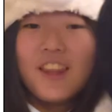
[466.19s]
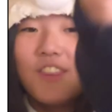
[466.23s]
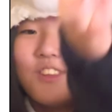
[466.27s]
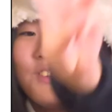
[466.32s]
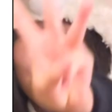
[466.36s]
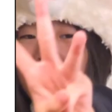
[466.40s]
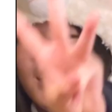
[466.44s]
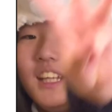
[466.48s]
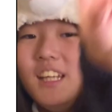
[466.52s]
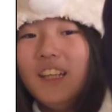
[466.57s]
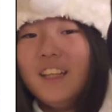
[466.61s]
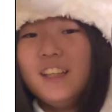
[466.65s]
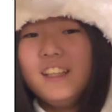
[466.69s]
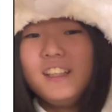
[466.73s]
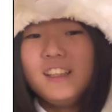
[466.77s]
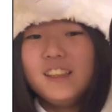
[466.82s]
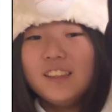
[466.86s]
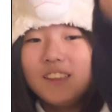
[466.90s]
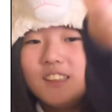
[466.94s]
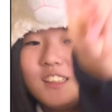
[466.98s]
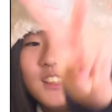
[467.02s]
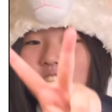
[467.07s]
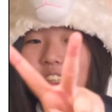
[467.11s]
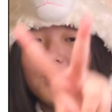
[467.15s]
3,
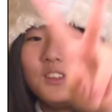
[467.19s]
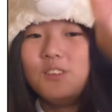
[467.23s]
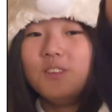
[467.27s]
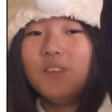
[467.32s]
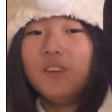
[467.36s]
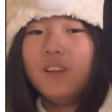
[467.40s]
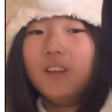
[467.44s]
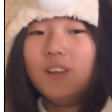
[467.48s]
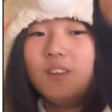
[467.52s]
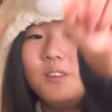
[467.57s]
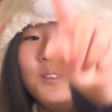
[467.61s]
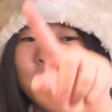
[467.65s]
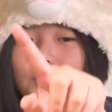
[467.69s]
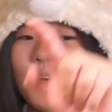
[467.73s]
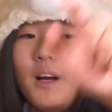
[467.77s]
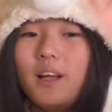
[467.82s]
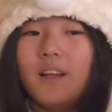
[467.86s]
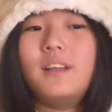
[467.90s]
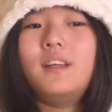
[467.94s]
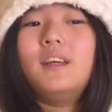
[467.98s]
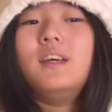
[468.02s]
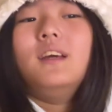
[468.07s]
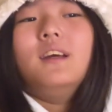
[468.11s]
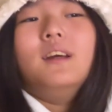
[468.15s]
2,
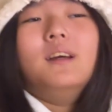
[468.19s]
1.